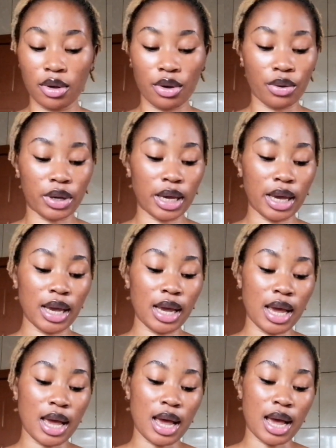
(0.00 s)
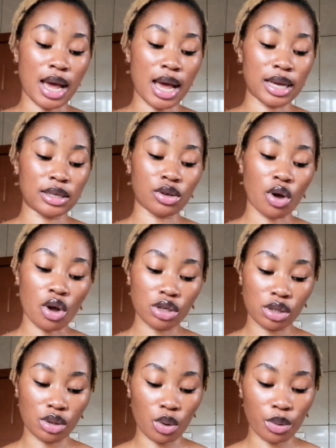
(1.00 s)
Okay, and
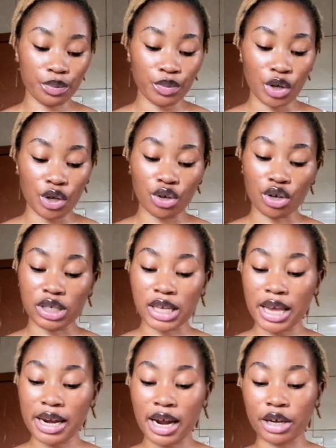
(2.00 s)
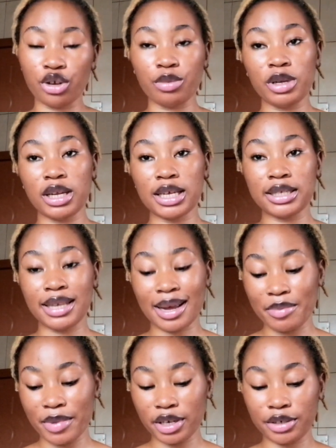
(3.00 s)
also your skin accumulate
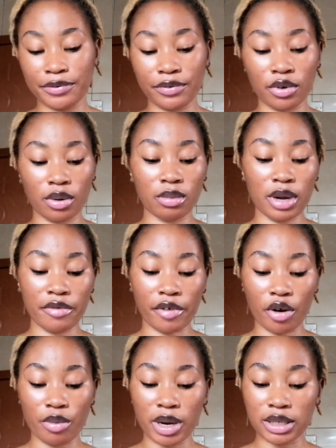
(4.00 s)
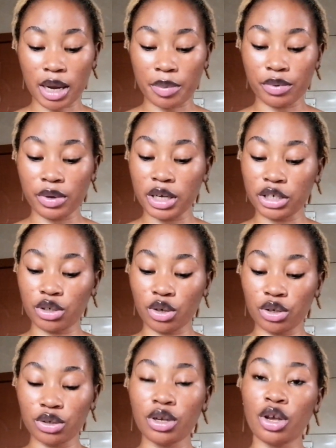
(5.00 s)
damage from environmental
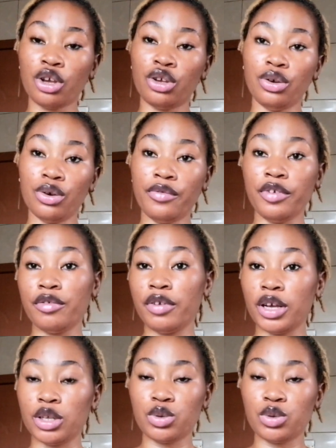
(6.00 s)
pollution, UV rays,